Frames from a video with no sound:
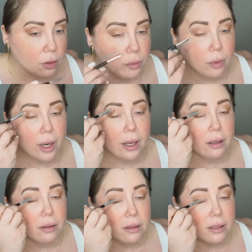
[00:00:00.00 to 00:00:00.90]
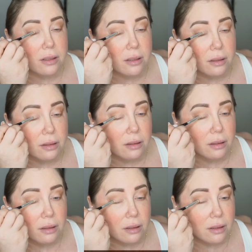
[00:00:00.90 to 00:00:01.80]

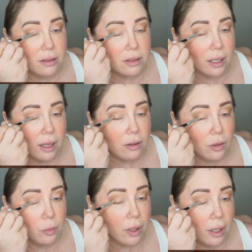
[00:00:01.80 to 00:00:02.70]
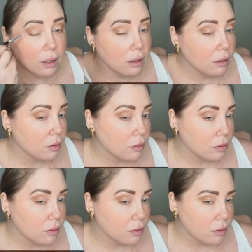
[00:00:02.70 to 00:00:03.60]
Let's check out lumbre.
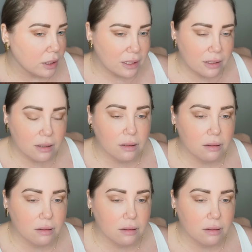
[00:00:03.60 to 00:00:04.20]
Is it?